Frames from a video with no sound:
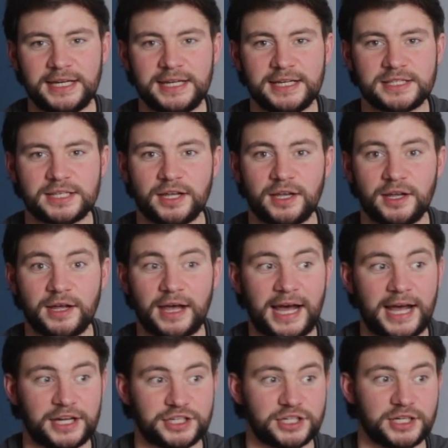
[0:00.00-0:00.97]
need to
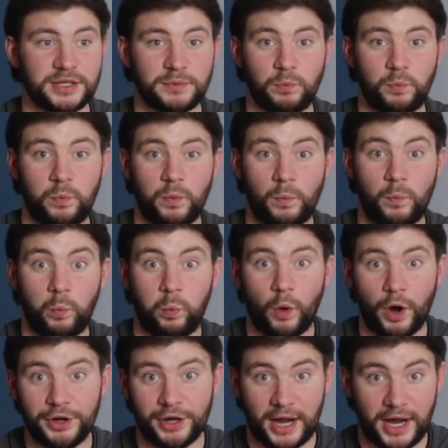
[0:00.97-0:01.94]
actually
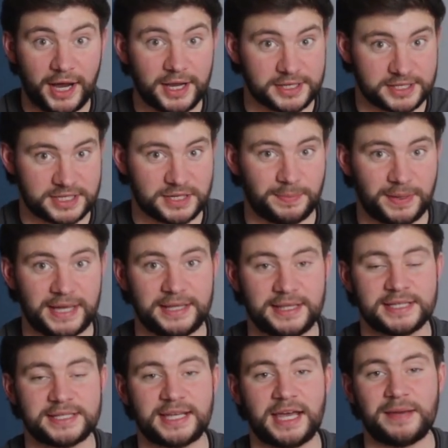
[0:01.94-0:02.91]
want us to play
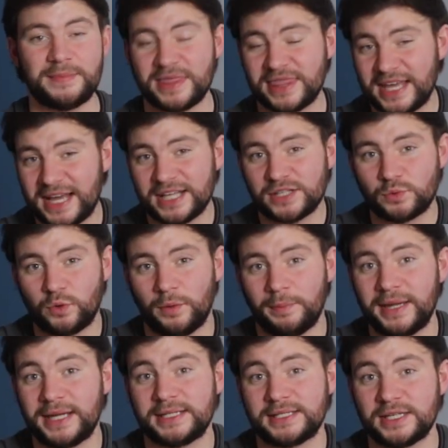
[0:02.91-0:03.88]
this game, and that's what
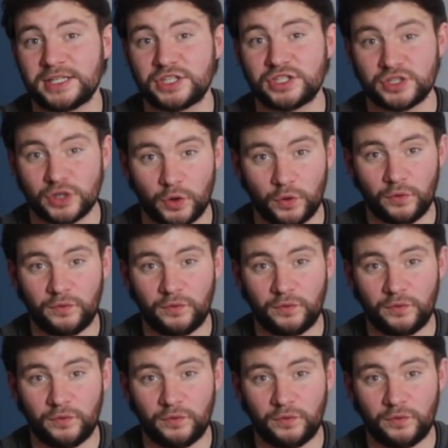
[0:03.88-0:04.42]
makes it so